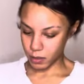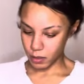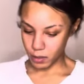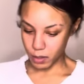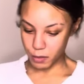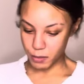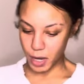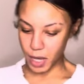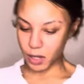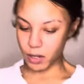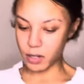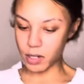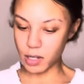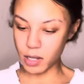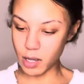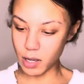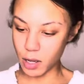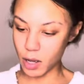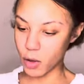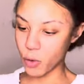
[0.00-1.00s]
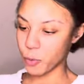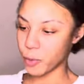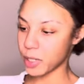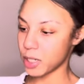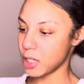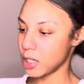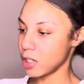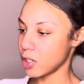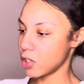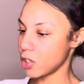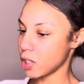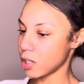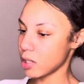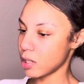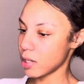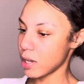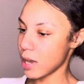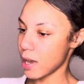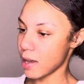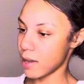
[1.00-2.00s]
I'm not gonna open these just
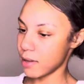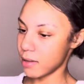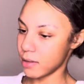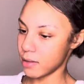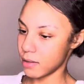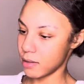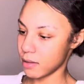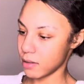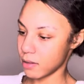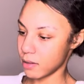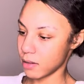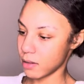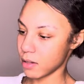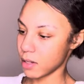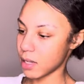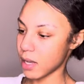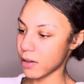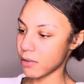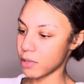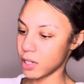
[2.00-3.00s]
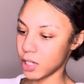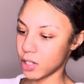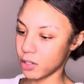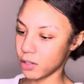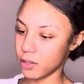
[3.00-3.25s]
yet because I don't need to.